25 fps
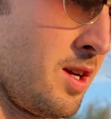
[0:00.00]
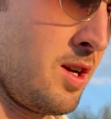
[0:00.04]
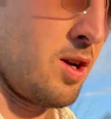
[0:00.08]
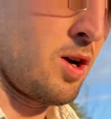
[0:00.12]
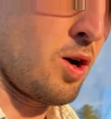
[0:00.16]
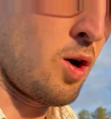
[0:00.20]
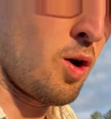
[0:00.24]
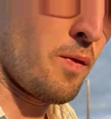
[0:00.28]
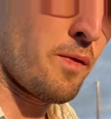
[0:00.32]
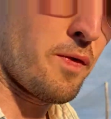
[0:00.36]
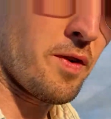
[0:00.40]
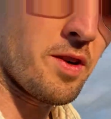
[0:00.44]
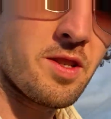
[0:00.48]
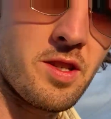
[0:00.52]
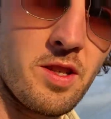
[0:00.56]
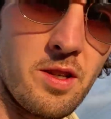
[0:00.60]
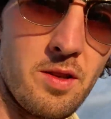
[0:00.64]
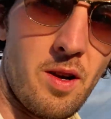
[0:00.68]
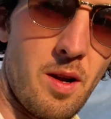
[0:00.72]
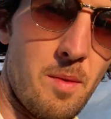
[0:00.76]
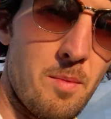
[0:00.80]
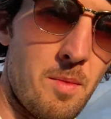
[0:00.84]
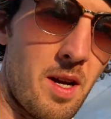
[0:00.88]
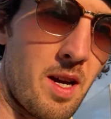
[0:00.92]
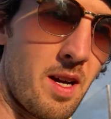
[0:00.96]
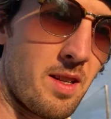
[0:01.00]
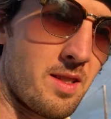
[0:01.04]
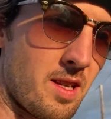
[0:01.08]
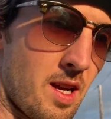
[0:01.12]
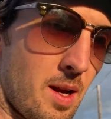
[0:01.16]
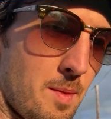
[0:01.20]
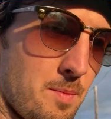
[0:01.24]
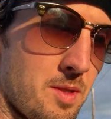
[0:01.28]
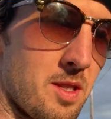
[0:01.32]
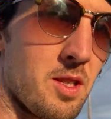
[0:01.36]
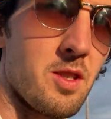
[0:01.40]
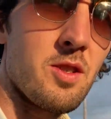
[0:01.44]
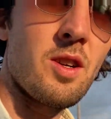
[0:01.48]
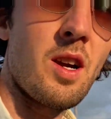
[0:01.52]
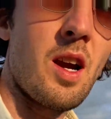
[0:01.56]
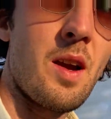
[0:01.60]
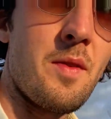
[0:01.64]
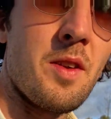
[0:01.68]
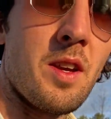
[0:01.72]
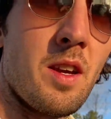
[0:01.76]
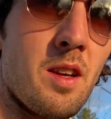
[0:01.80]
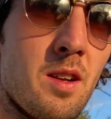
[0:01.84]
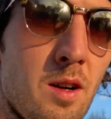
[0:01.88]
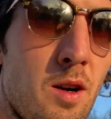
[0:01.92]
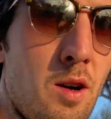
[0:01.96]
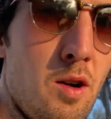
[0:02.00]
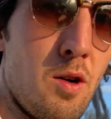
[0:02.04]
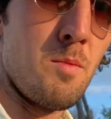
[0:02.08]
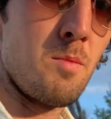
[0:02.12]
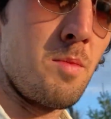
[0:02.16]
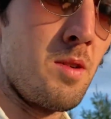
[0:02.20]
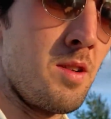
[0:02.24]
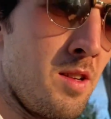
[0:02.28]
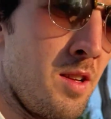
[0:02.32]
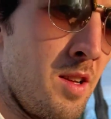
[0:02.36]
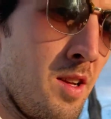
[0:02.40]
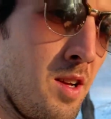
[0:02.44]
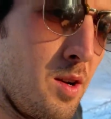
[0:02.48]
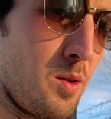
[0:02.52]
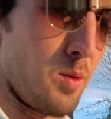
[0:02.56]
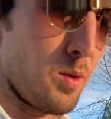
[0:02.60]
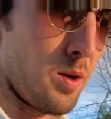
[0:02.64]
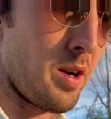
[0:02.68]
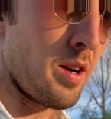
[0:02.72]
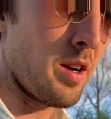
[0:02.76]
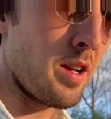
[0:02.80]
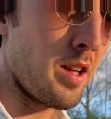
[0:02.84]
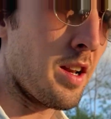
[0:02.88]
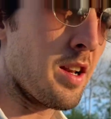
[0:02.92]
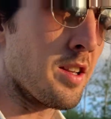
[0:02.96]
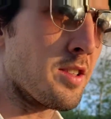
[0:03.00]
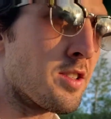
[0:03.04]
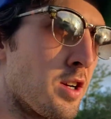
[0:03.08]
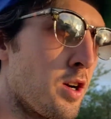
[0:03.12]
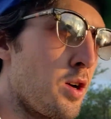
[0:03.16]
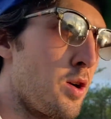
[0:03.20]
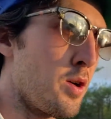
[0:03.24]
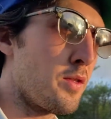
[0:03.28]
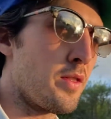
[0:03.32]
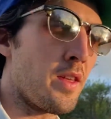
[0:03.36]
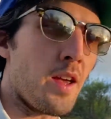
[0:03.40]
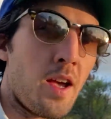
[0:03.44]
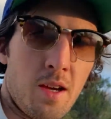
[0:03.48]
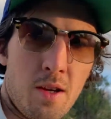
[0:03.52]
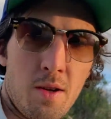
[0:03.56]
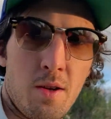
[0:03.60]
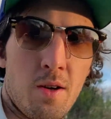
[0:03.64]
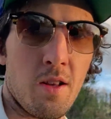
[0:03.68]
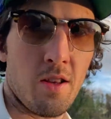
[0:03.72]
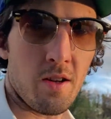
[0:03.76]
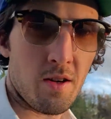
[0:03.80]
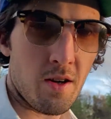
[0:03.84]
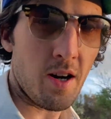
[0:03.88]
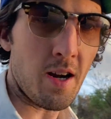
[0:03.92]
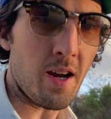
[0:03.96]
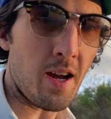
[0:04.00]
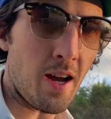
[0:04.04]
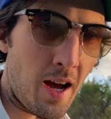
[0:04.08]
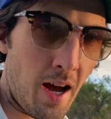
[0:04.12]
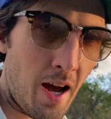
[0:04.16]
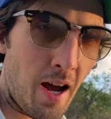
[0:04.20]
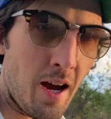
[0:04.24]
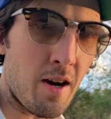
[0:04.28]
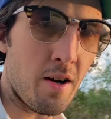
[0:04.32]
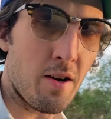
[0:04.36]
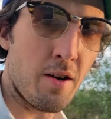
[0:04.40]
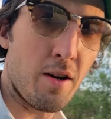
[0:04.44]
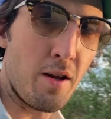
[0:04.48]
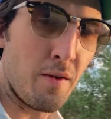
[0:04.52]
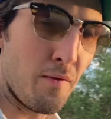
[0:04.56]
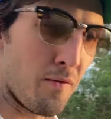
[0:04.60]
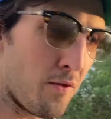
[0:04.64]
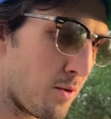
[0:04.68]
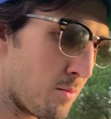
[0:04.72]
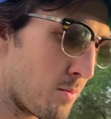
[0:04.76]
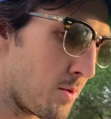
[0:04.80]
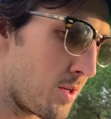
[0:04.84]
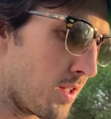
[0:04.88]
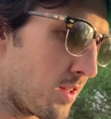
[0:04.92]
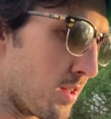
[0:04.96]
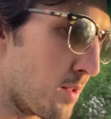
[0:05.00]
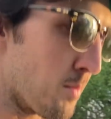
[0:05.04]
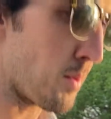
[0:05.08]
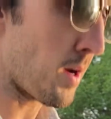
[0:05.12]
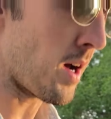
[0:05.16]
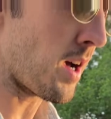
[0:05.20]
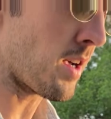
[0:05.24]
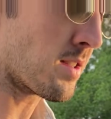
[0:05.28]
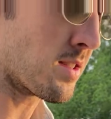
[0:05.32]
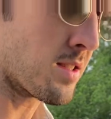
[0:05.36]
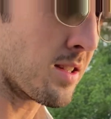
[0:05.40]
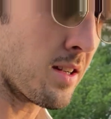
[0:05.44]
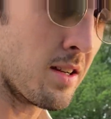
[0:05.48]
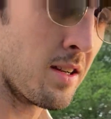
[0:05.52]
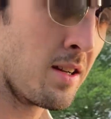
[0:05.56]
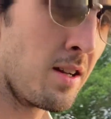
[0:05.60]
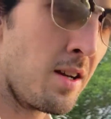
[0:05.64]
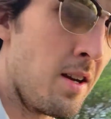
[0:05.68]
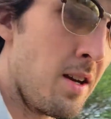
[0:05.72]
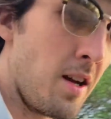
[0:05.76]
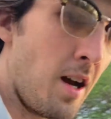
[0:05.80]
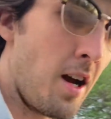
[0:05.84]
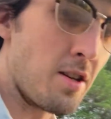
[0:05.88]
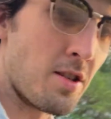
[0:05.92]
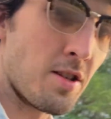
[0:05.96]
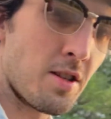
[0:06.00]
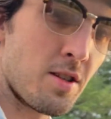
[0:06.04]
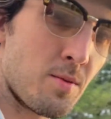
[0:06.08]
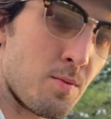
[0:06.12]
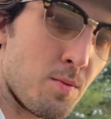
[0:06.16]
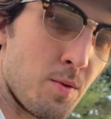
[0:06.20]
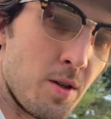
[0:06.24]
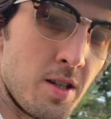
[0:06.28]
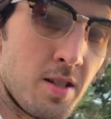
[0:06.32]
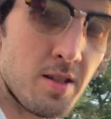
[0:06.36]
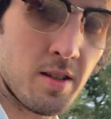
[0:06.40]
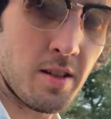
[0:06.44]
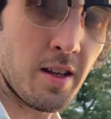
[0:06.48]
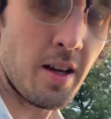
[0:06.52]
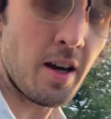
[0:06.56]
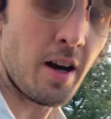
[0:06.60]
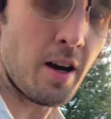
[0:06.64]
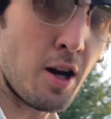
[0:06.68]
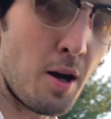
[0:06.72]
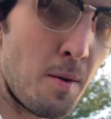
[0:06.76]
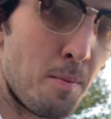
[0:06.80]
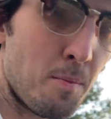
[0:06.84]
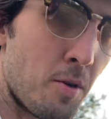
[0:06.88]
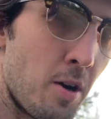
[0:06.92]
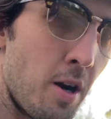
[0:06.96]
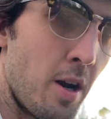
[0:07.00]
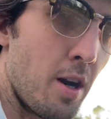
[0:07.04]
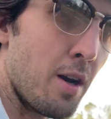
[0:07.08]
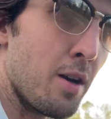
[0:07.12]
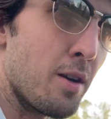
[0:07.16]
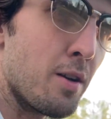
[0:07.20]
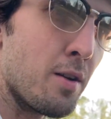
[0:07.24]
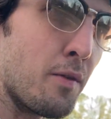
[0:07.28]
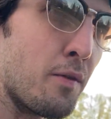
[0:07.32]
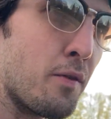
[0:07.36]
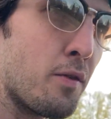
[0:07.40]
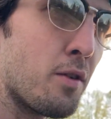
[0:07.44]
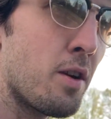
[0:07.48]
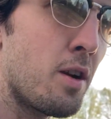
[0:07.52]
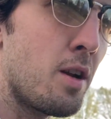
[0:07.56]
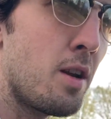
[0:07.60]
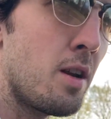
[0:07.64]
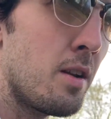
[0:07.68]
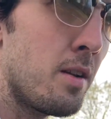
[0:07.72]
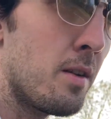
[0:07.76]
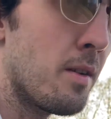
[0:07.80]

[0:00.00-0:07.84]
0 for 2 on my attempts at driving it home. We're gonna get it towed. Thank you to the great Hagerty for being the best. And I just recently got upgraded to free